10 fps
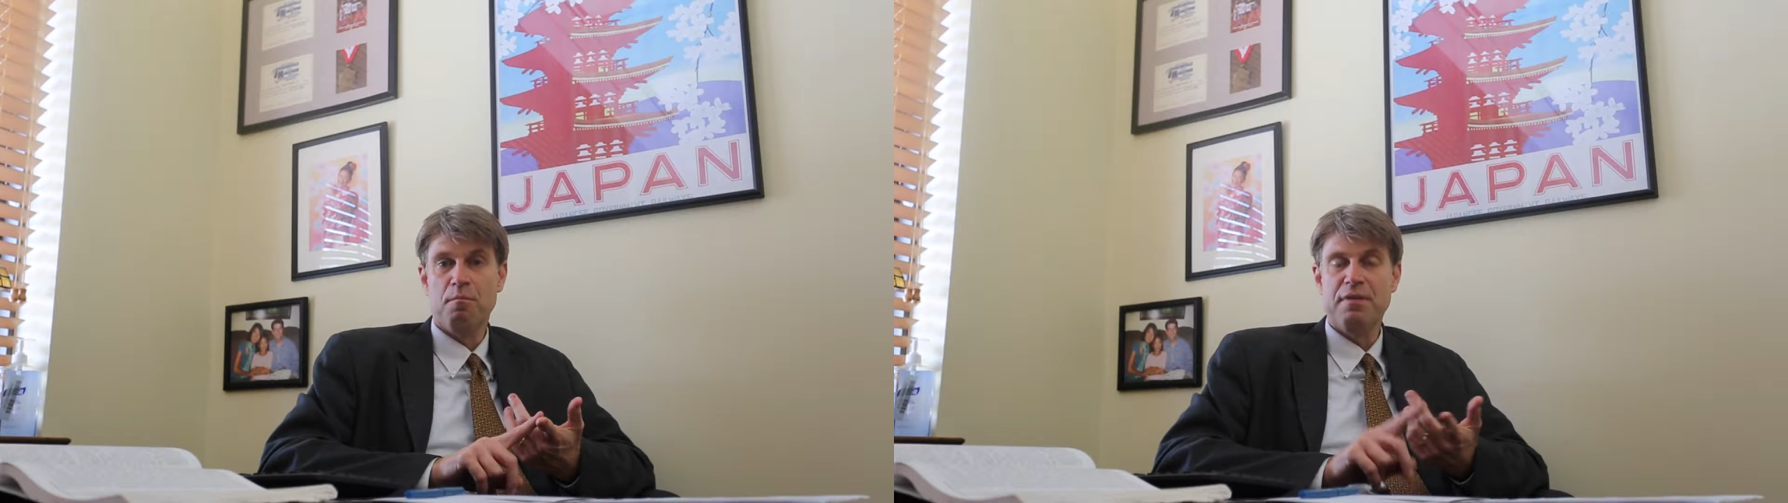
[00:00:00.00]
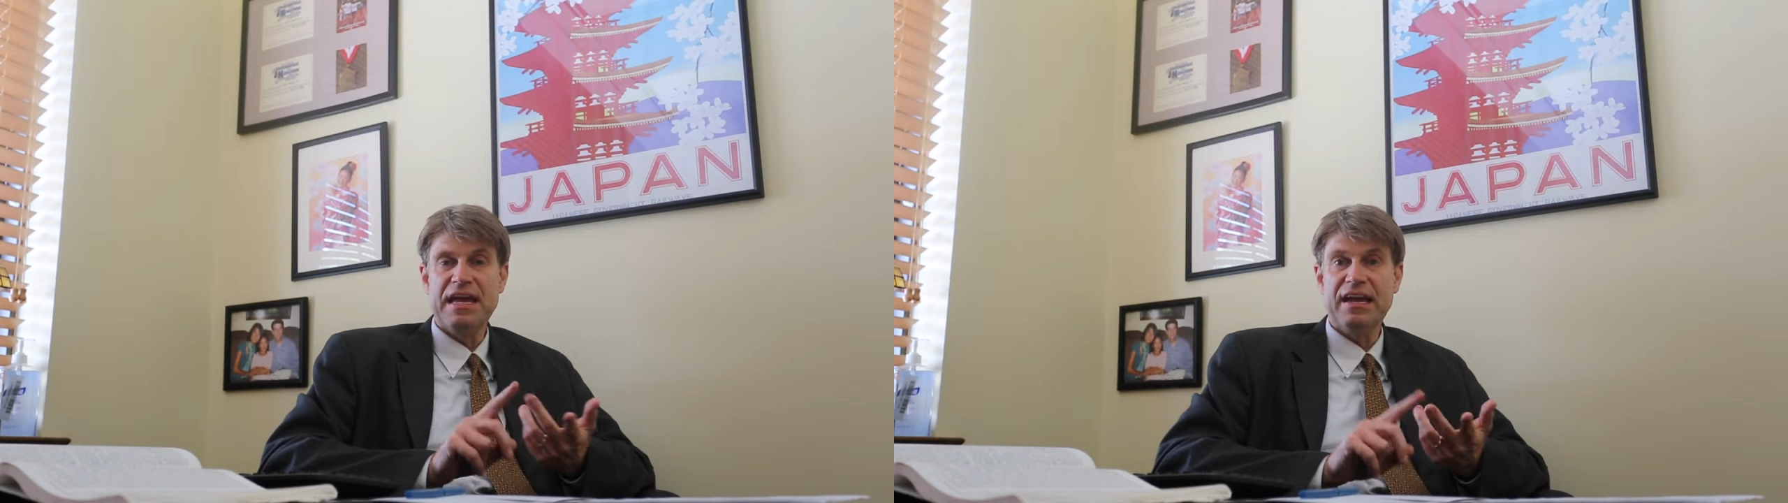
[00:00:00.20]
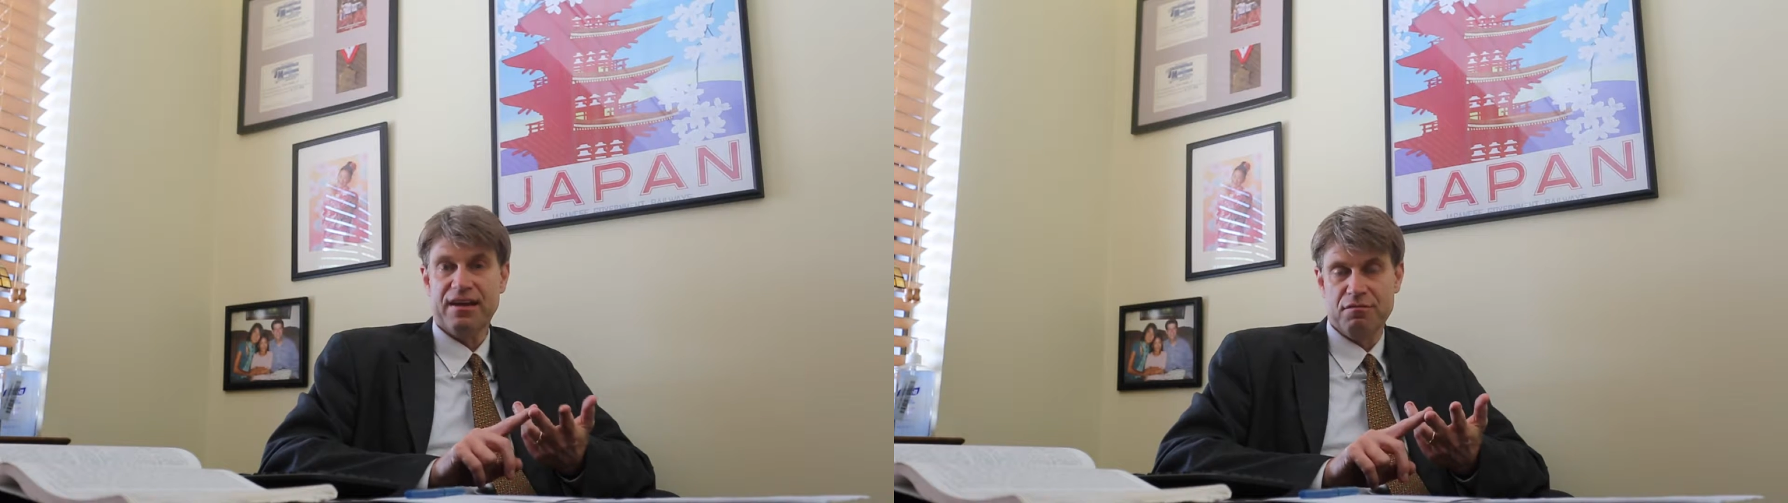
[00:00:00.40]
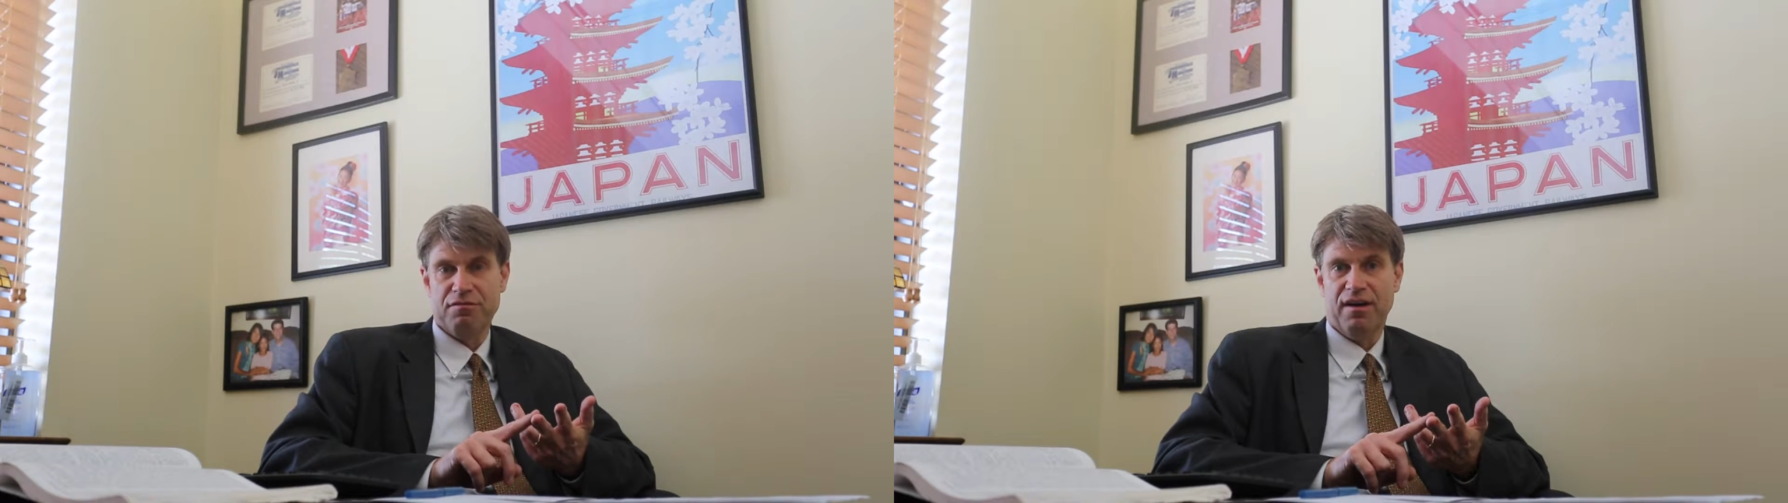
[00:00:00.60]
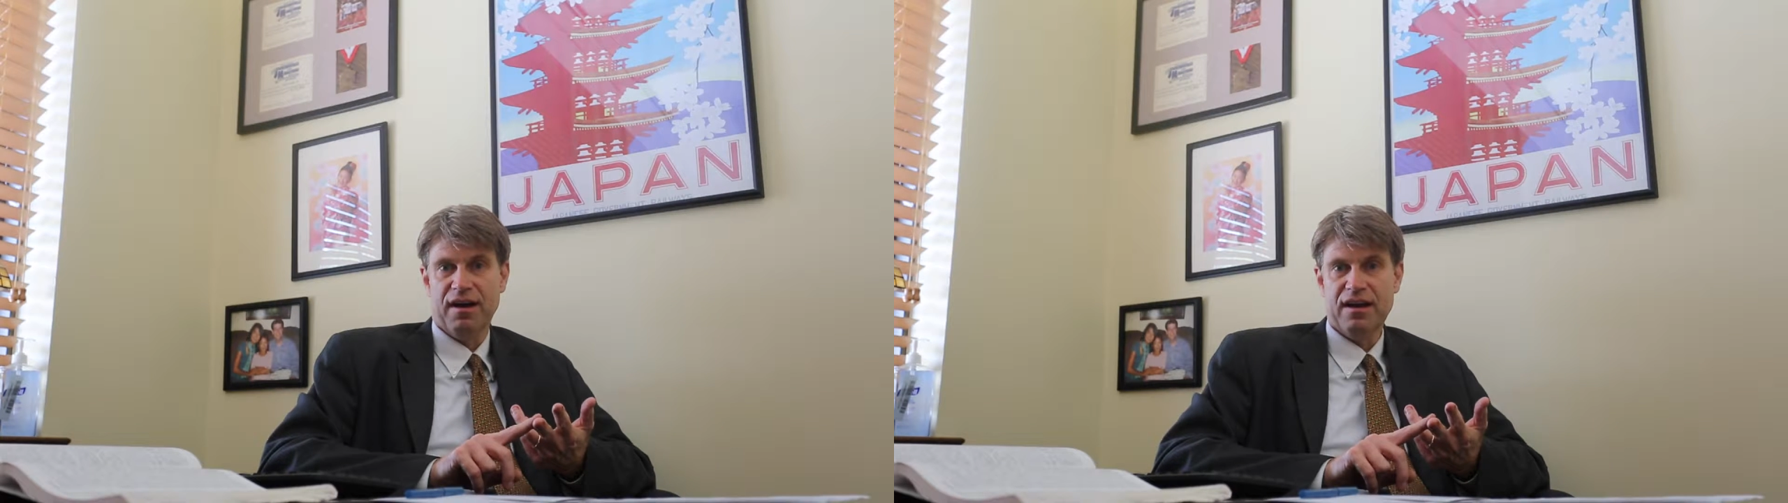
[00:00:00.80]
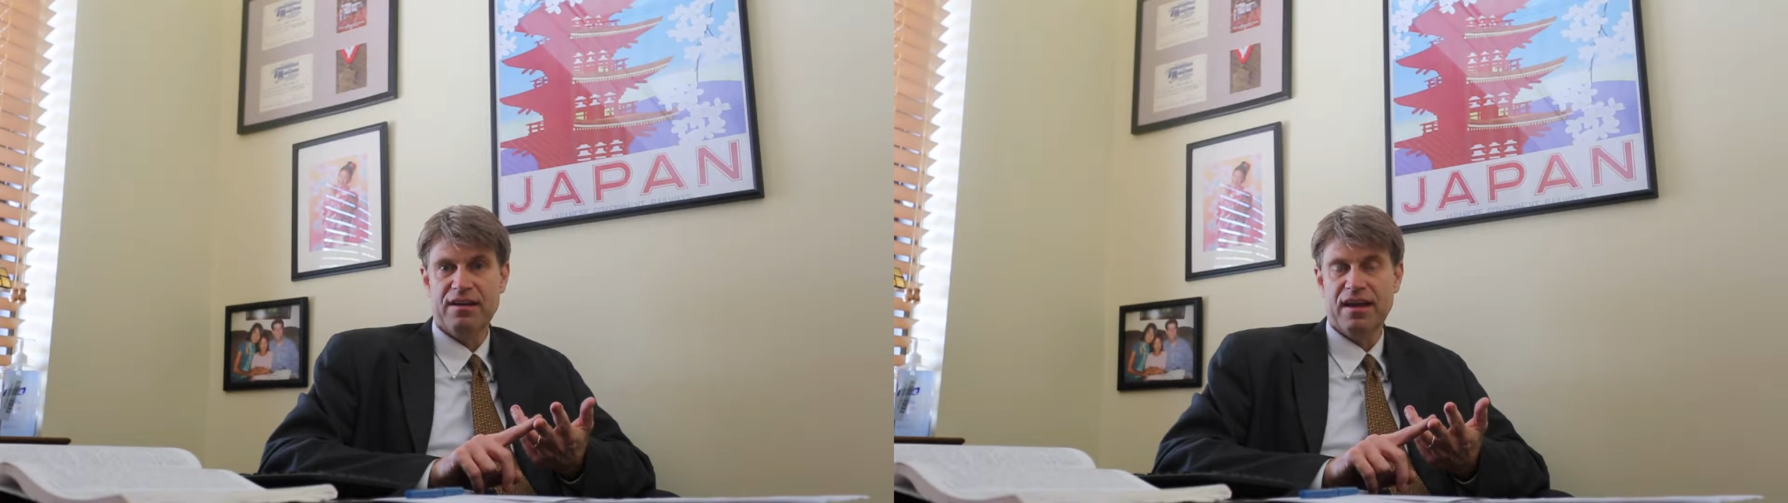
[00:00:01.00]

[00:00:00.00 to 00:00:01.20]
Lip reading: Being confined